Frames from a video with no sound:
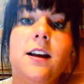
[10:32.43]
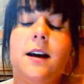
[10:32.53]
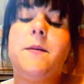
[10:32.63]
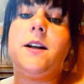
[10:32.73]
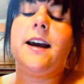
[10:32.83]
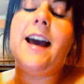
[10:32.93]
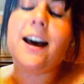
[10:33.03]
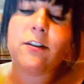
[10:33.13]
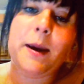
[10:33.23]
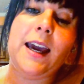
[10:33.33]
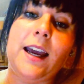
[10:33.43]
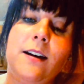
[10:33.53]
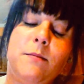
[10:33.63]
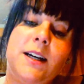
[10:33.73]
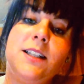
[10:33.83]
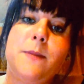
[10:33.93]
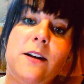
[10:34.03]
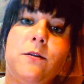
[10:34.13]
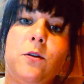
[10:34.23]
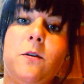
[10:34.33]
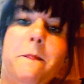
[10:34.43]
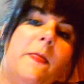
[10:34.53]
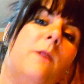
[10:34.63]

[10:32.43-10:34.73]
I mean, I have pain. Mine's painful.